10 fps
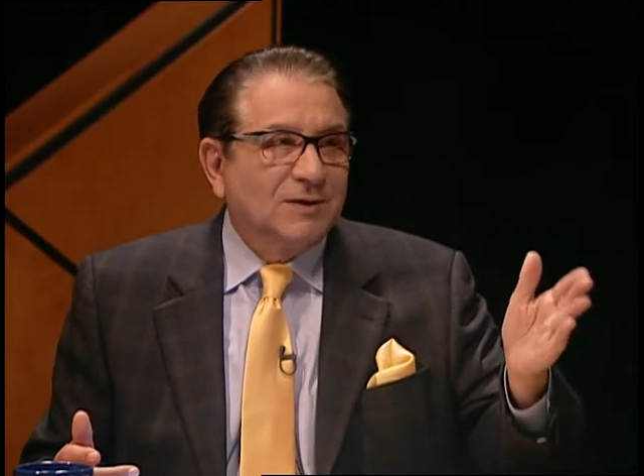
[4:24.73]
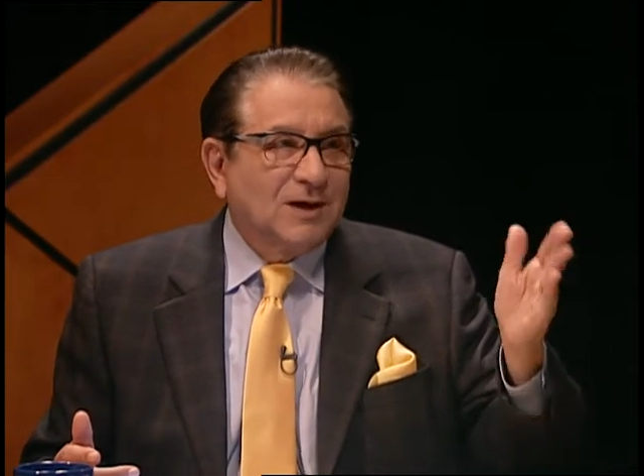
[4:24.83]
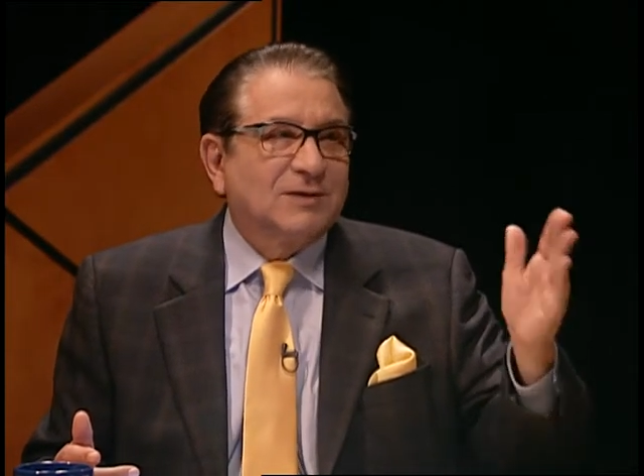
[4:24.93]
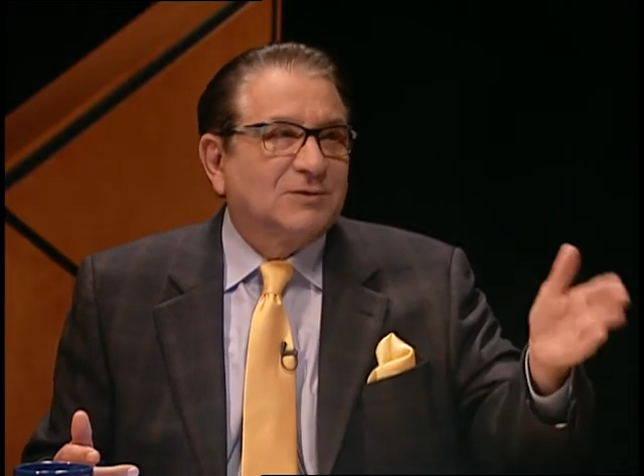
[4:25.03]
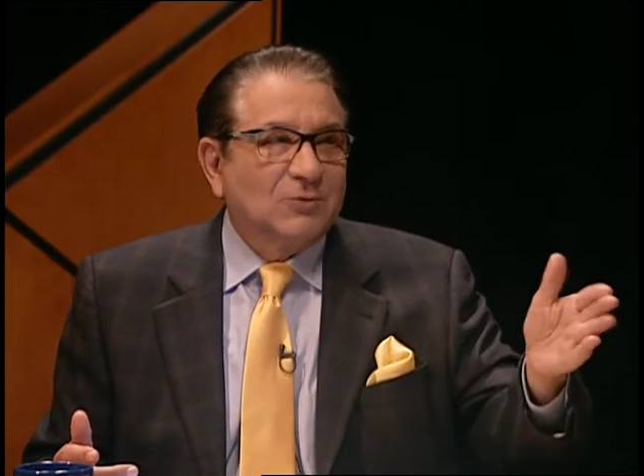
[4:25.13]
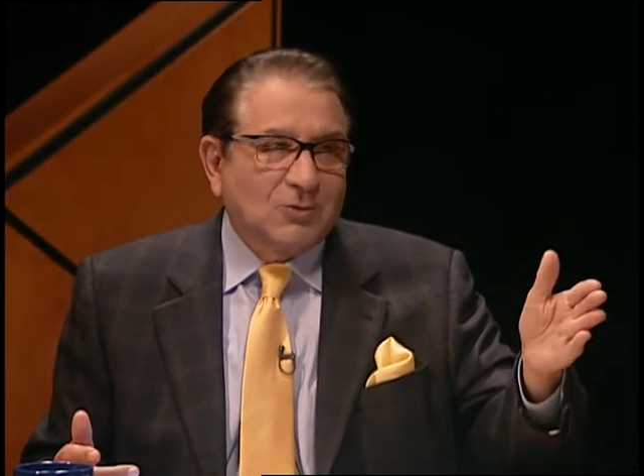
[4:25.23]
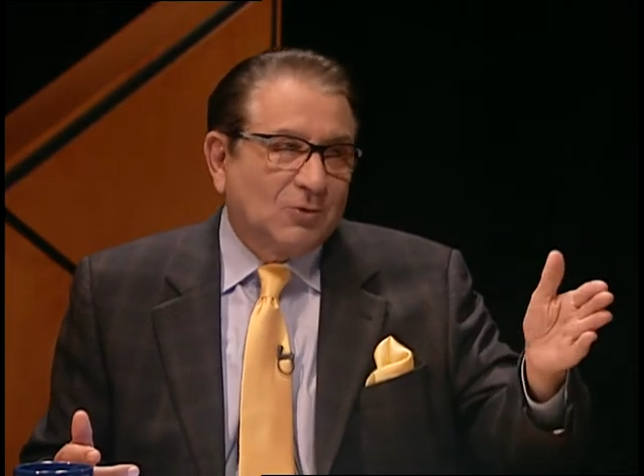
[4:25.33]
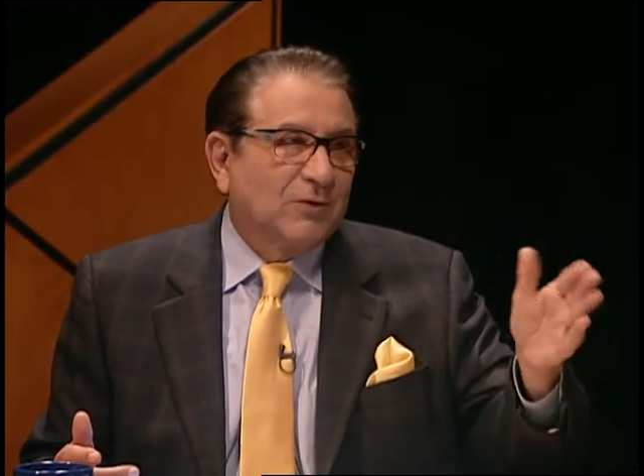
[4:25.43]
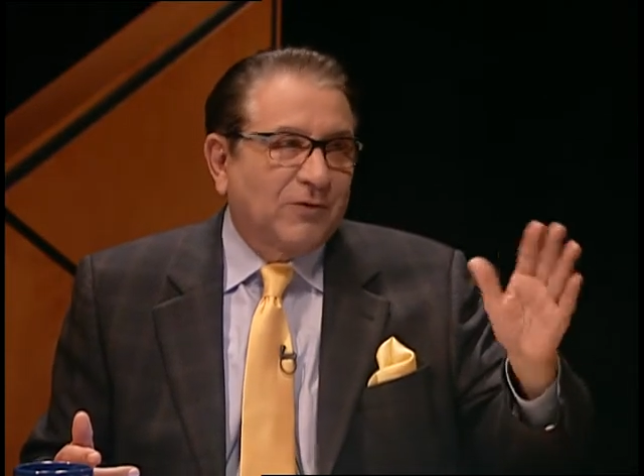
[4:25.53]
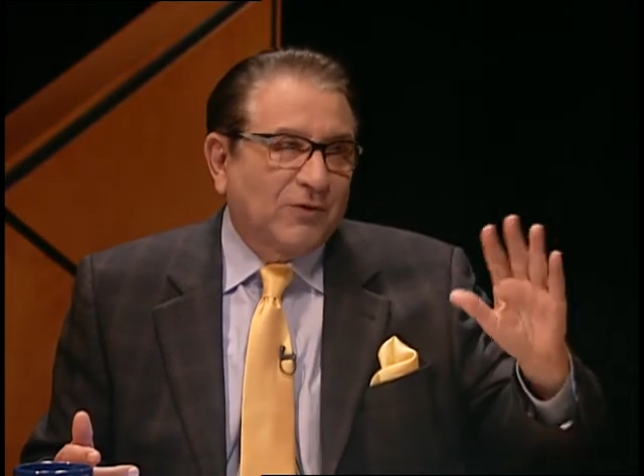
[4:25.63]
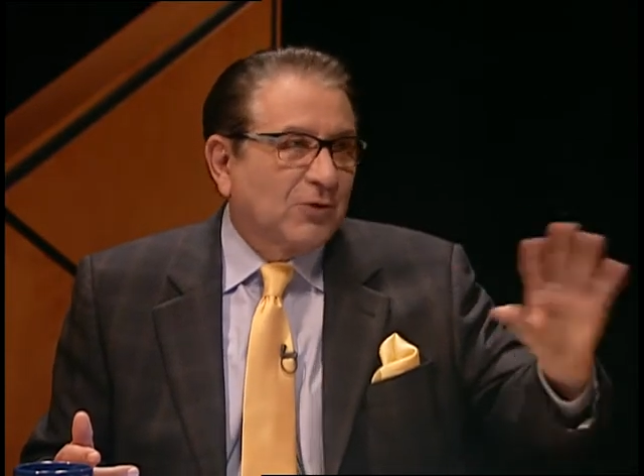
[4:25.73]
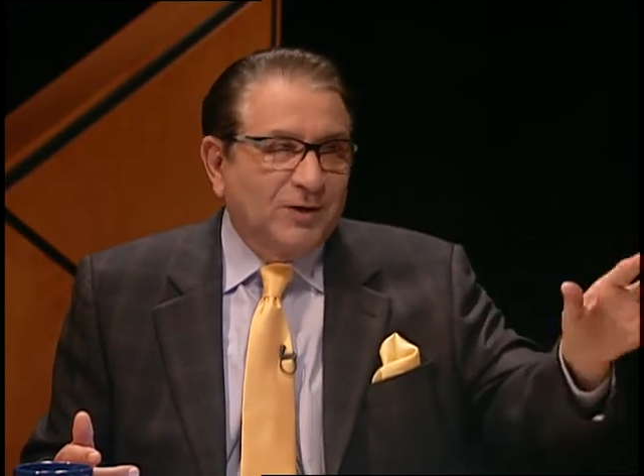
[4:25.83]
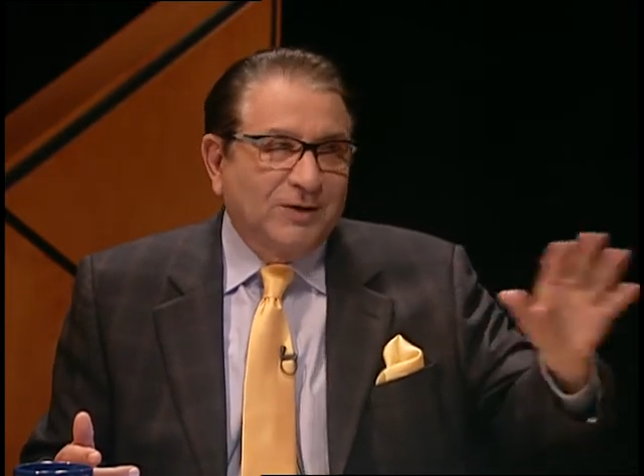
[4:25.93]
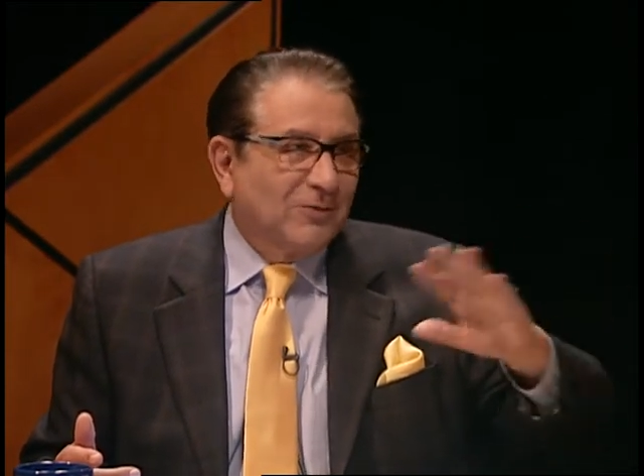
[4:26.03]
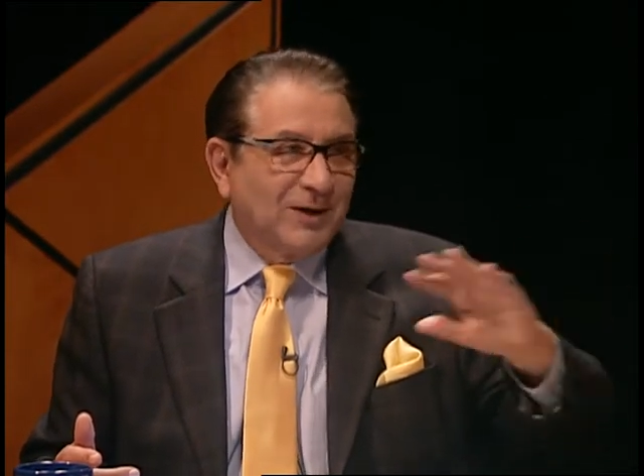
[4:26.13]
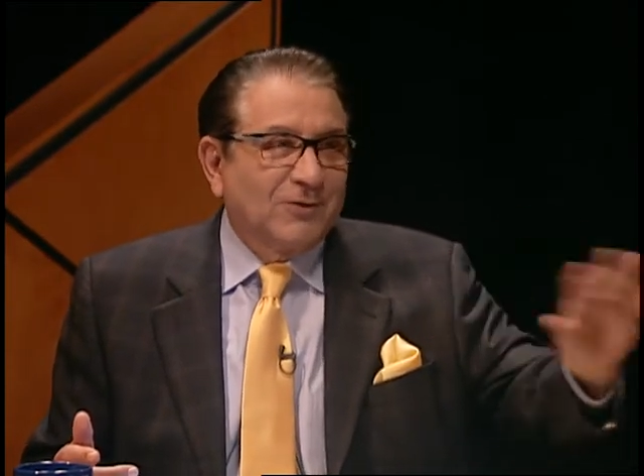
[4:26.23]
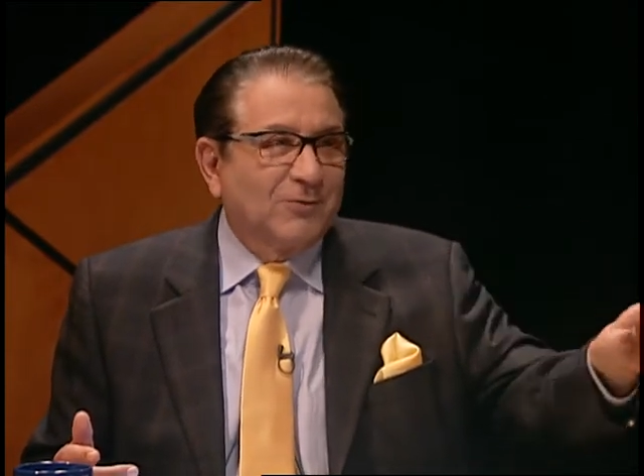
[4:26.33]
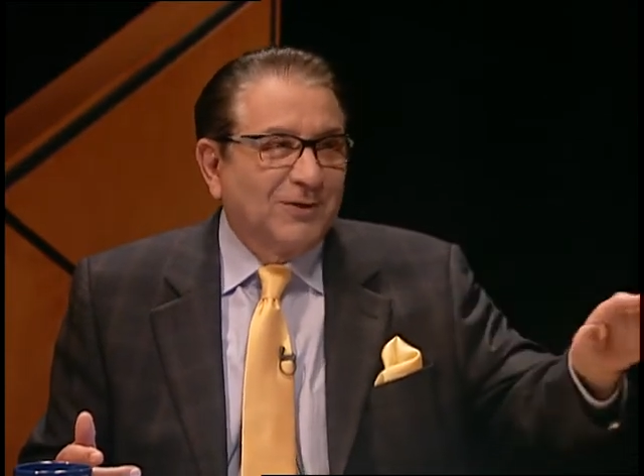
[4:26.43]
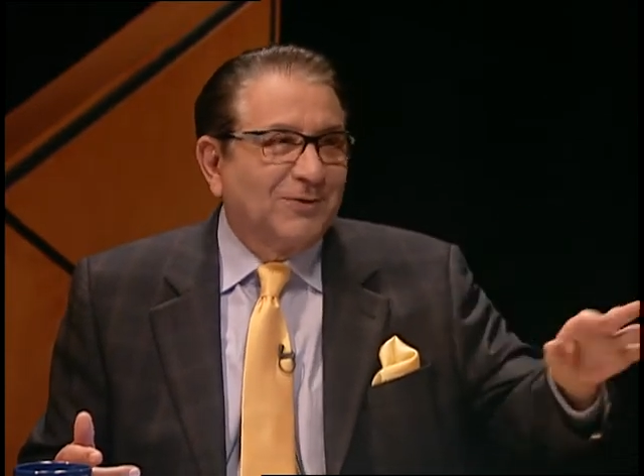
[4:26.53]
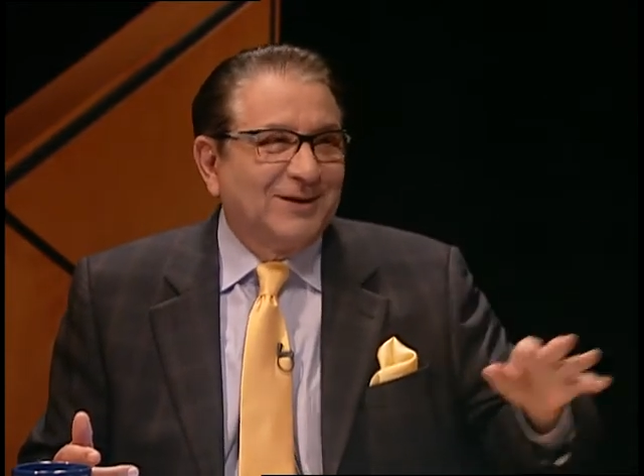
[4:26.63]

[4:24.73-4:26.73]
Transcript: I still call it 30 no matter where